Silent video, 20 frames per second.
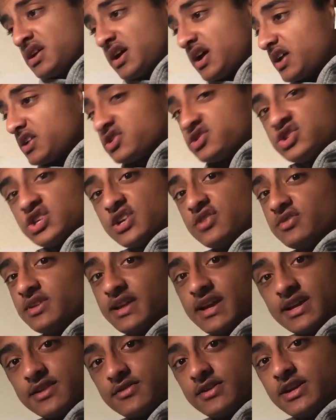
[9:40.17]
and generally
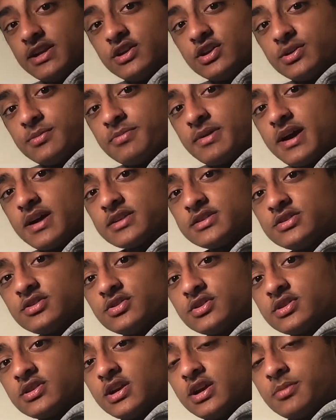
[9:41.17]
had a really good impact
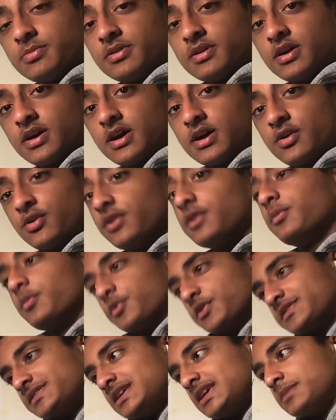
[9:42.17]
on the club, on
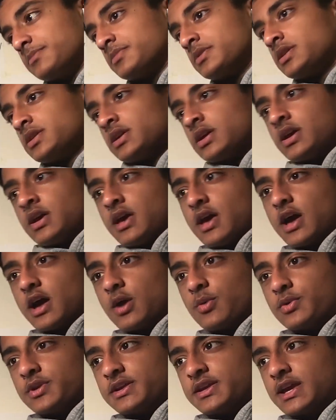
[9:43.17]
the team
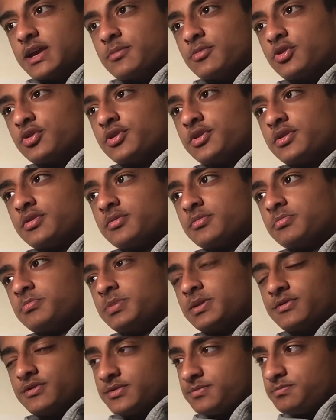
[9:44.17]
when he came on.
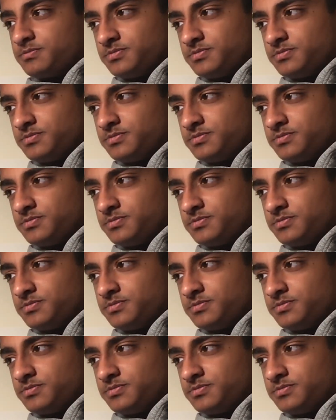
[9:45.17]
Bit of a